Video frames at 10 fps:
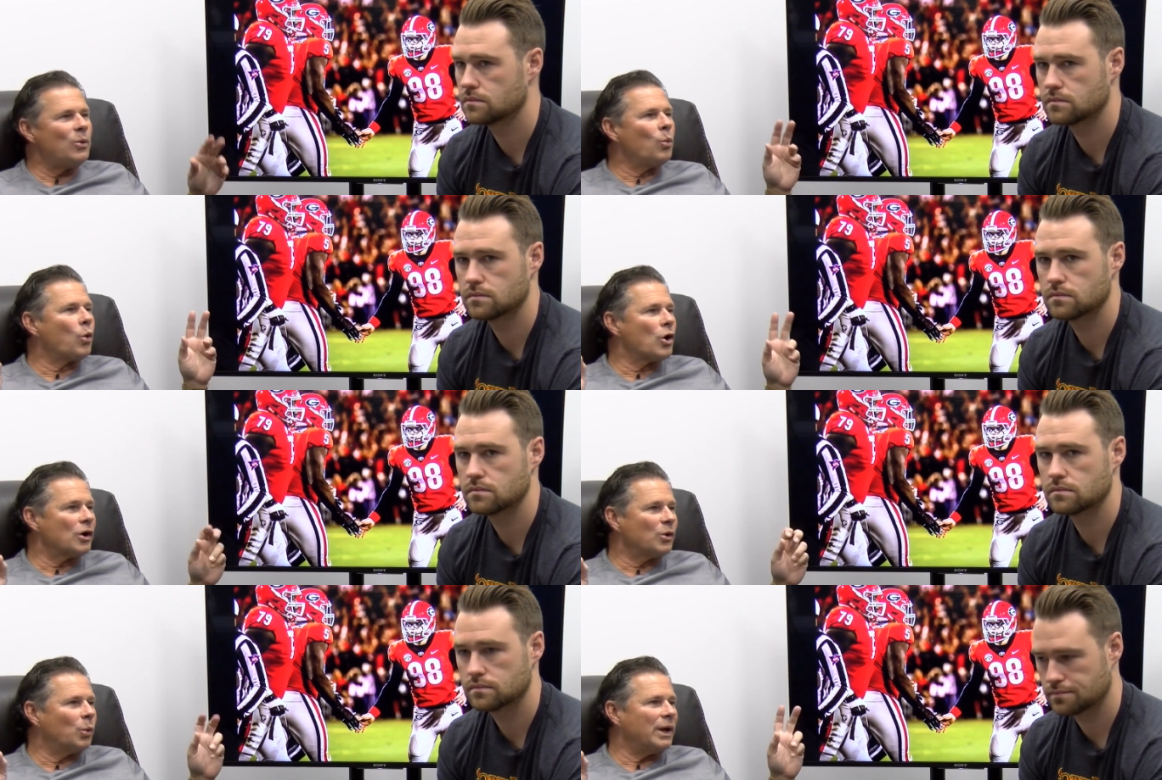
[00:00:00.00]

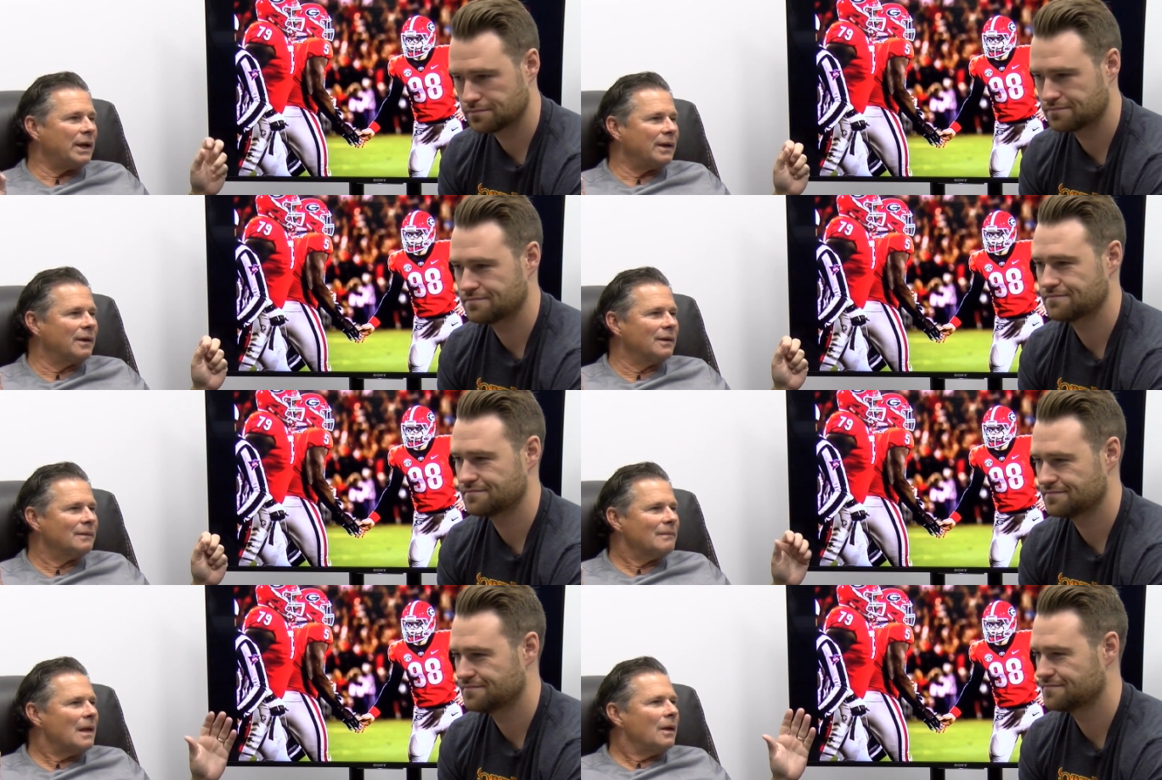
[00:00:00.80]
Speaker 1: work week.
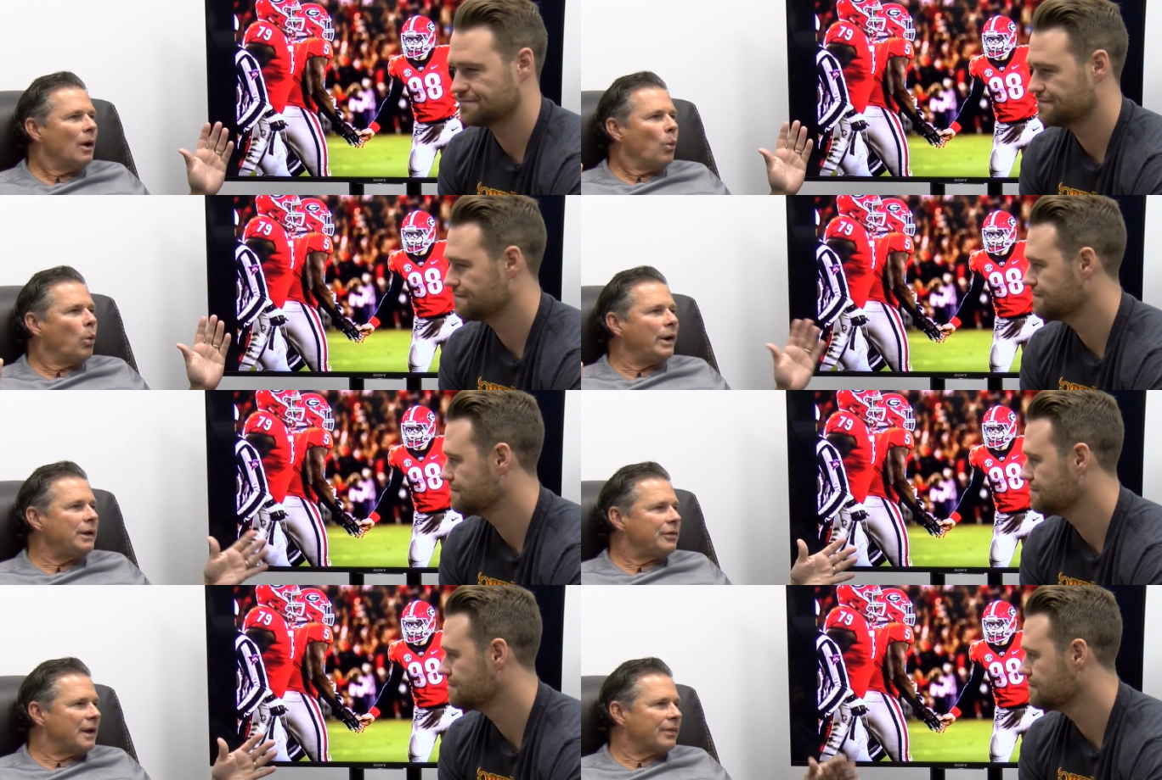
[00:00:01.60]
What do
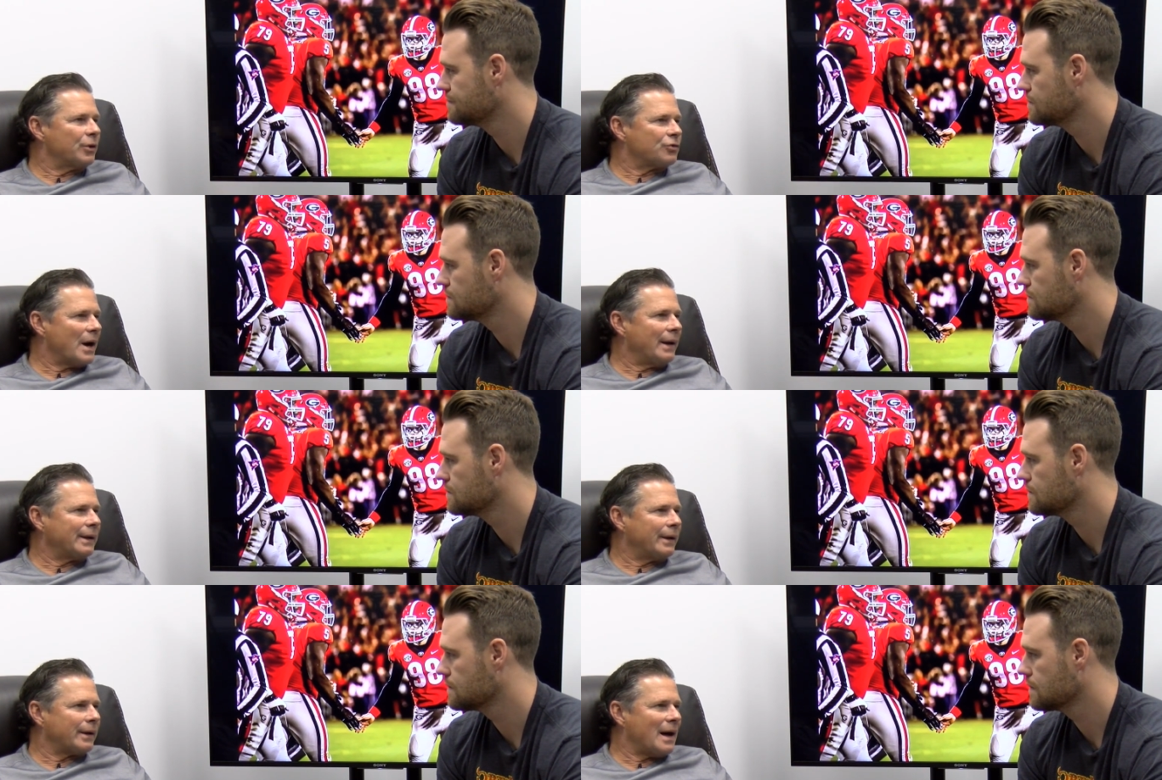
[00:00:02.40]
you think they're trying to
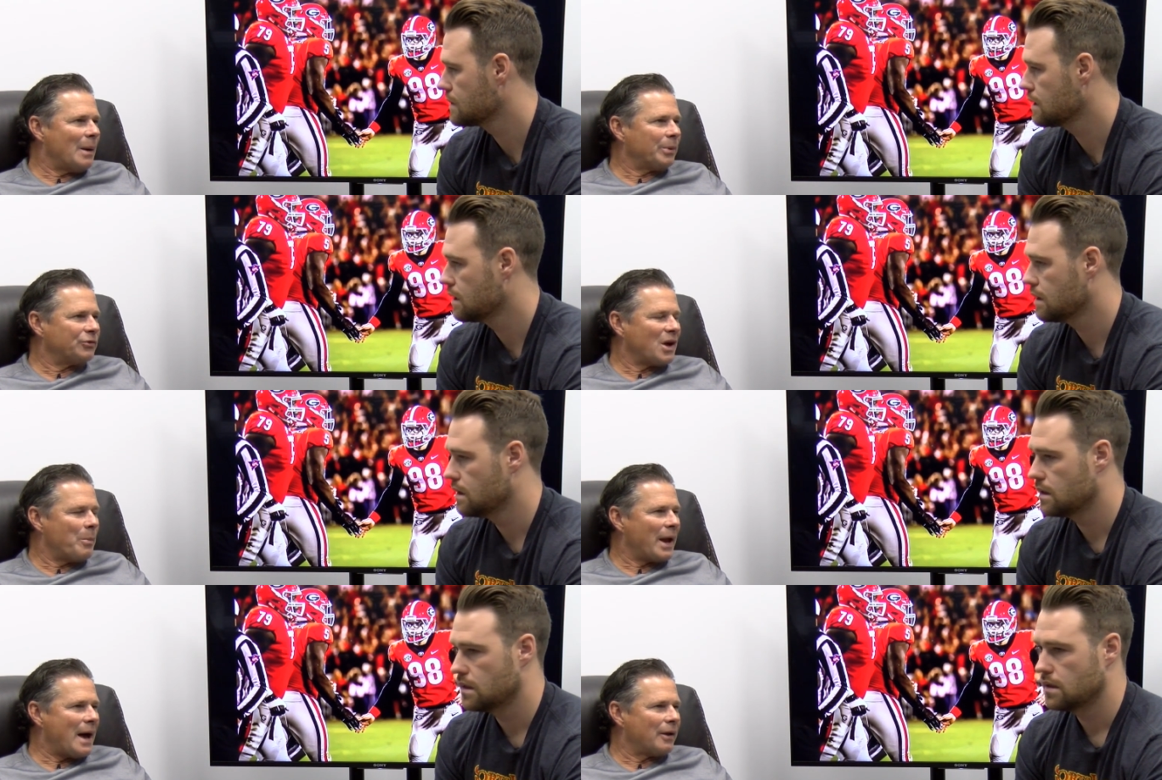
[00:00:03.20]
get accomplished
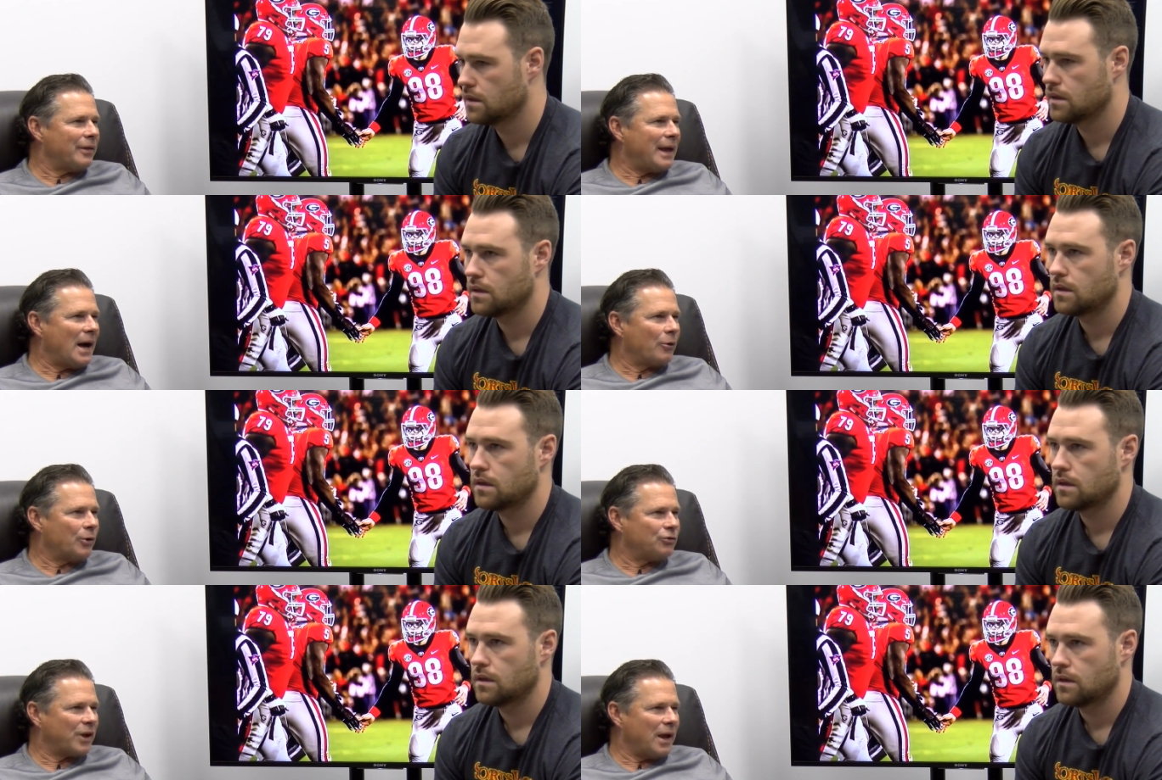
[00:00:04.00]
coming out of the
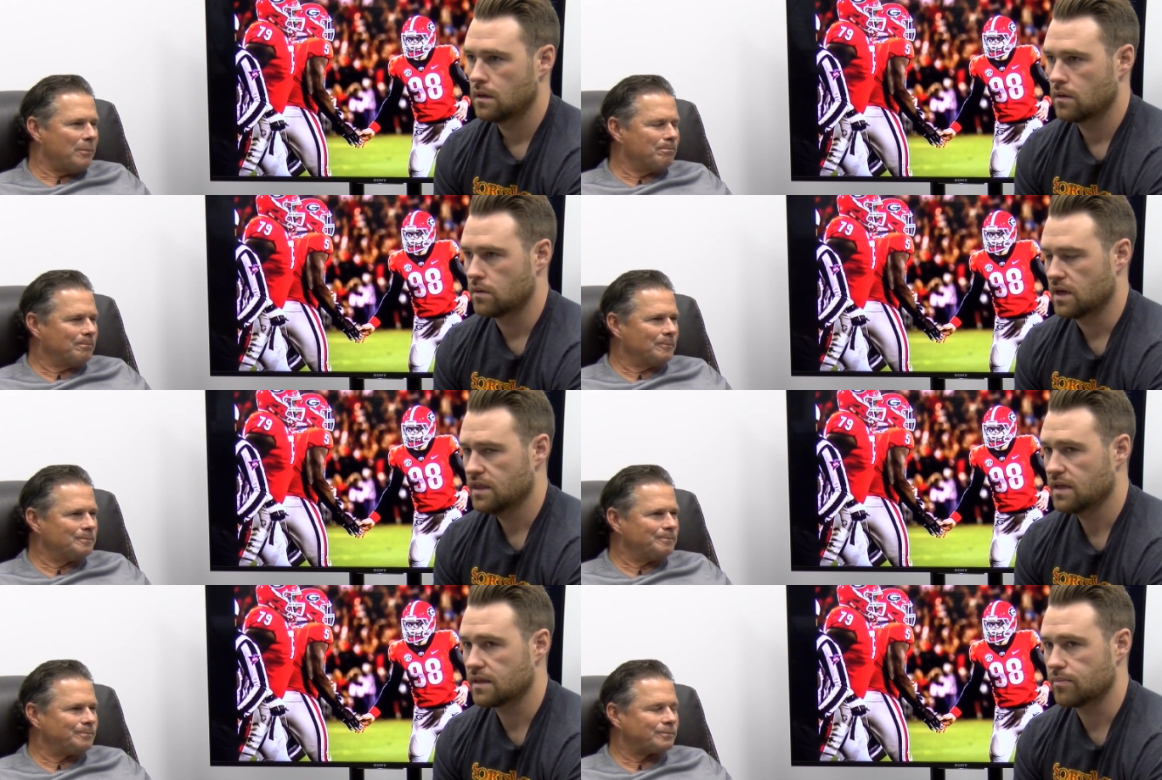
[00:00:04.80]
Irish game?
Speaker 2: Well, I
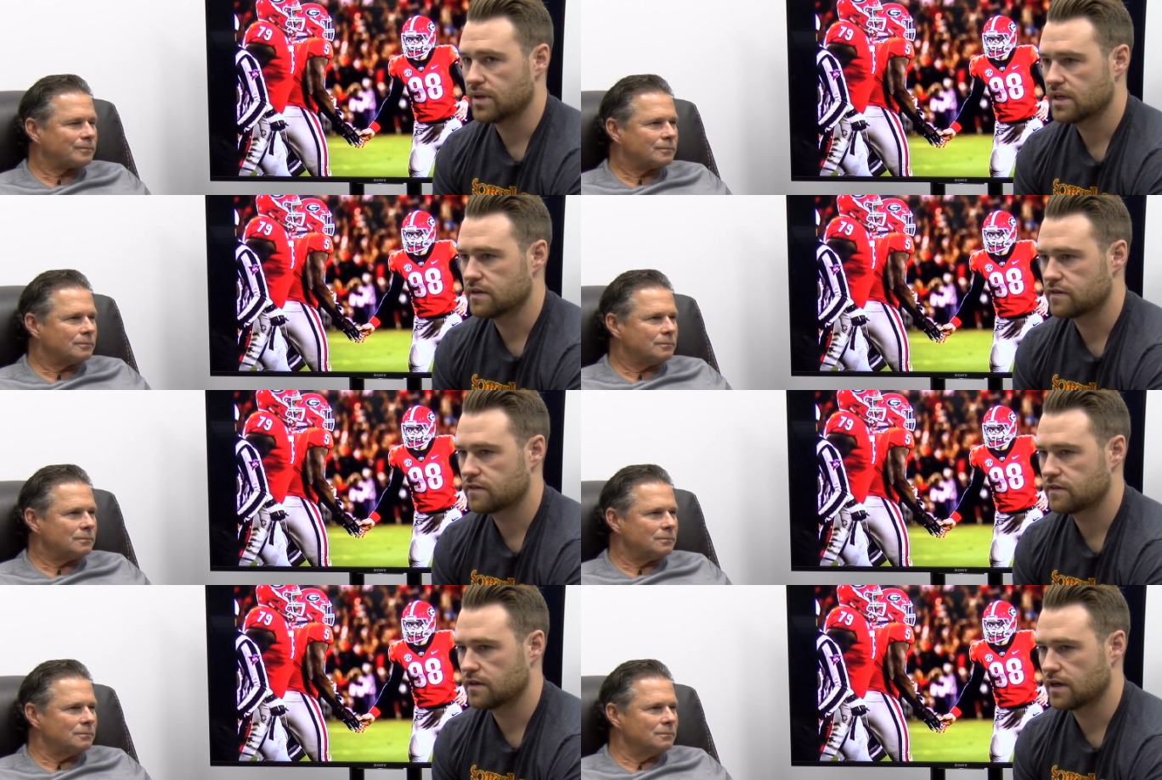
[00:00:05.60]
think the
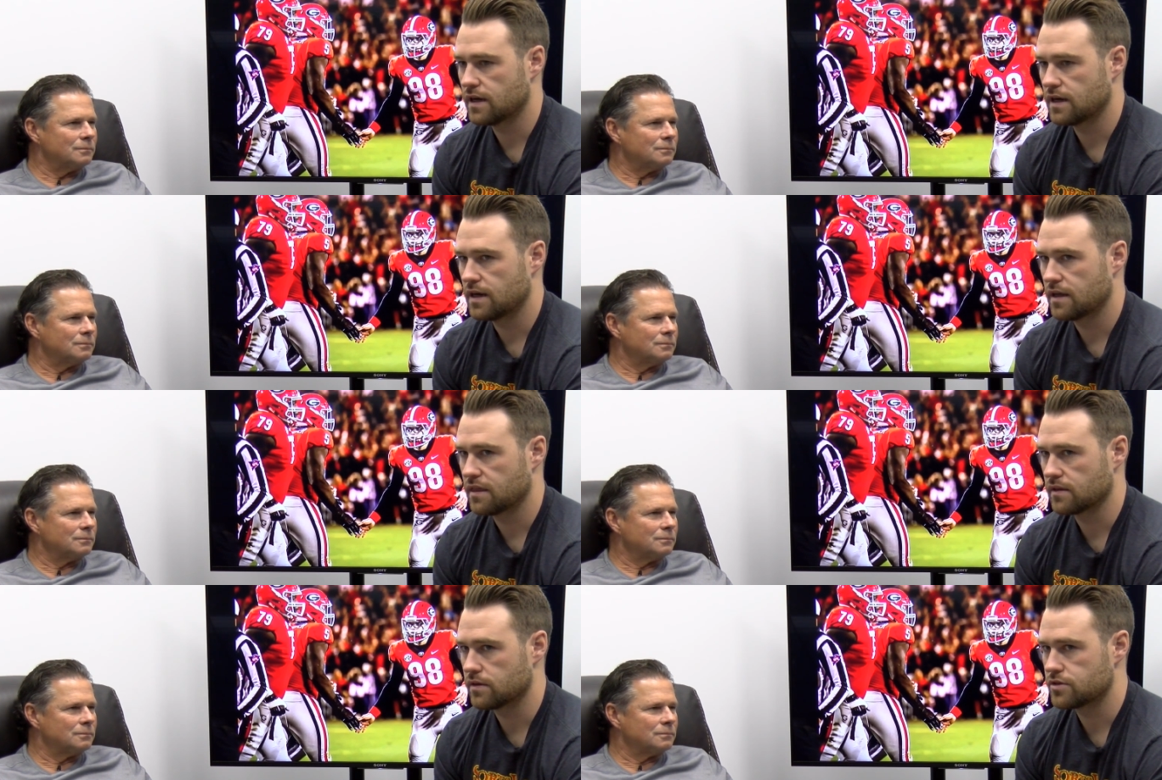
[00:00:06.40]
biggest uh, thing they're